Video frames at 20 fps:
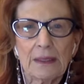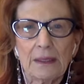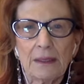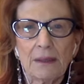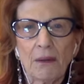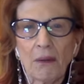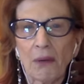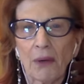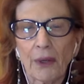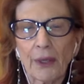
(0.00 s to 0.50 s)

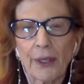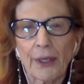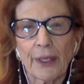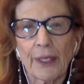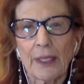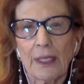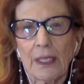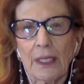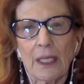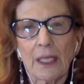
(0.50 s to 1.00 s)
or
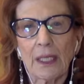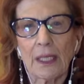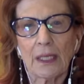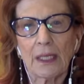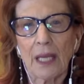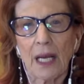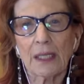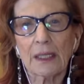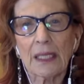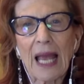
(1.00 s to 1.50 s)
uh,
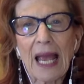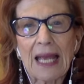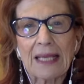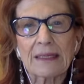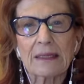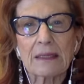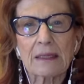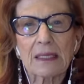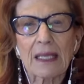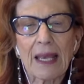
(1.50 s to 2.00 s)
a
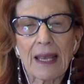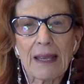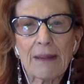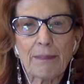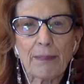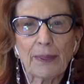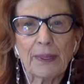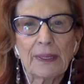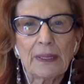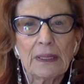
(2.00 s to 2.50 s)
landscape